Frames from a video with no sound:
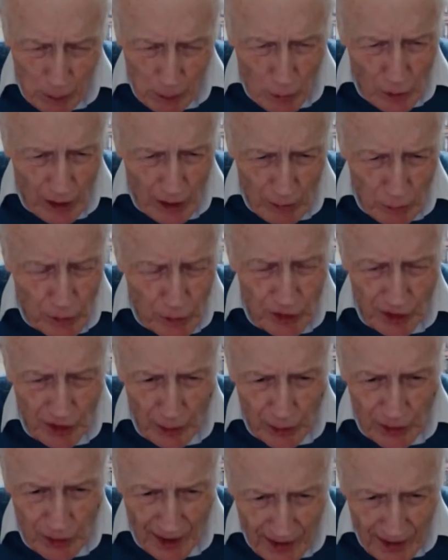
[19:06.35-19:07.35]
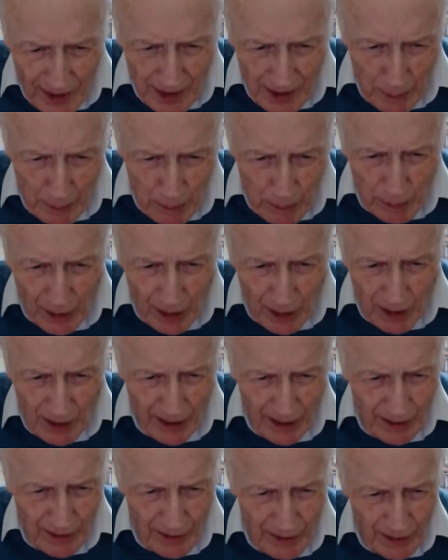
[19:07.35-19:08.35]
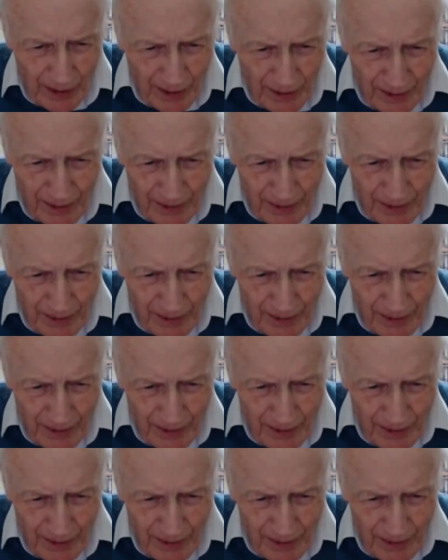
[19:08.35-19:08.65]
I wouldn't say I was unhappy, but I